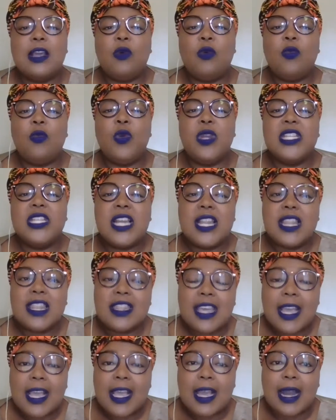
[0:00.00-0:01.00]
we didn't
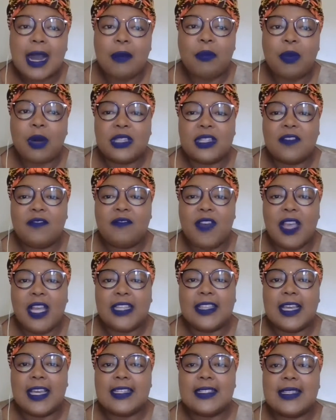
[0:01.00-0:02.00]
think about the
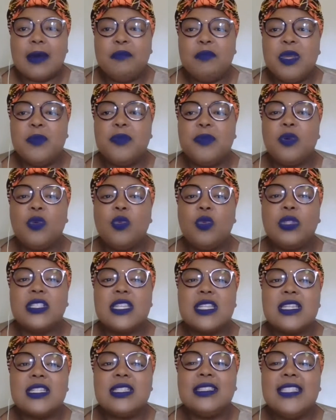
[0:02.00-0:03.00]
fact that some people will
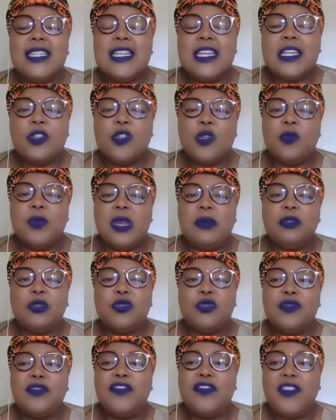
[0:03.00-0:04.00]
still need to be able
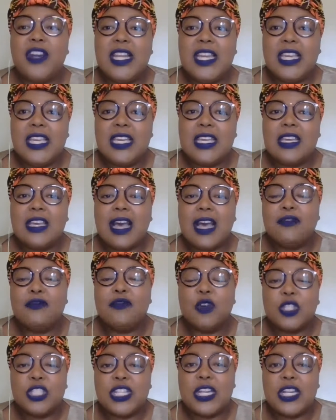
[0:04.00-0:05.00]
to flee,
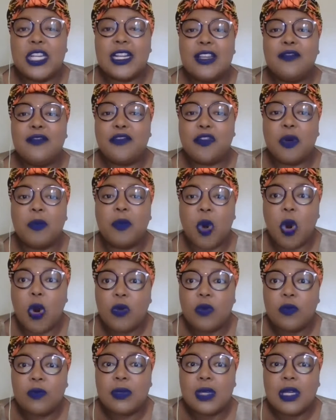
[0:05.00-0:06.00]
unfortunately, from
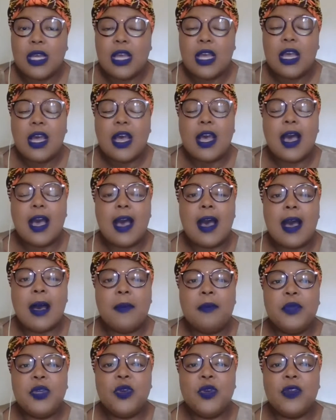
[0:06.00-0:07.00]
home.
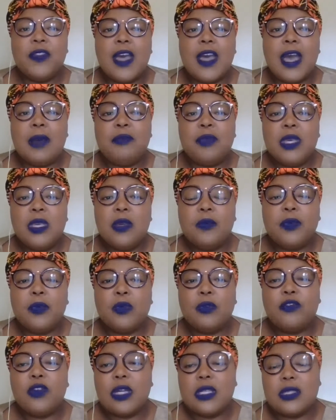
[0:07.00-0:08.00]
There are
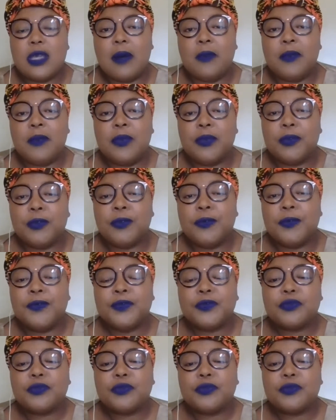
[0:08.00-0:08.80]
people, for example,